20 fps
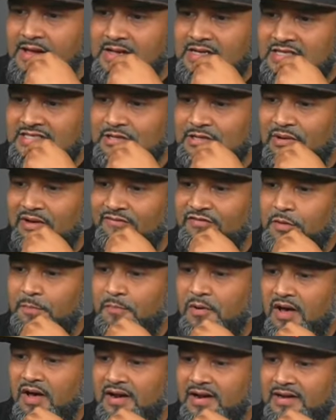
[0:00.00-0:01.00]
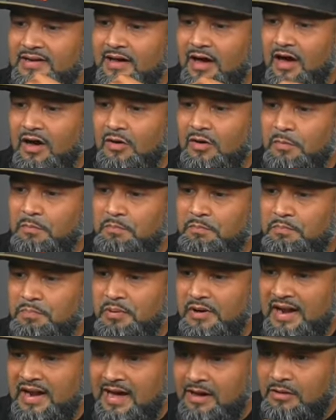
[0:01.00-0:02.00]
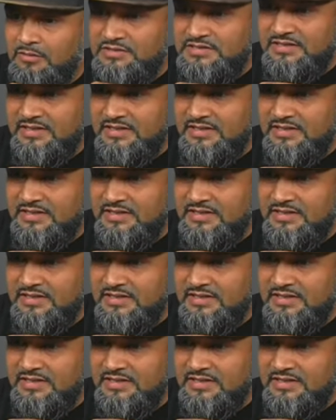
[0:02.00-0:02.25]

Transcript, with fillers: Still loving the product. I'll put out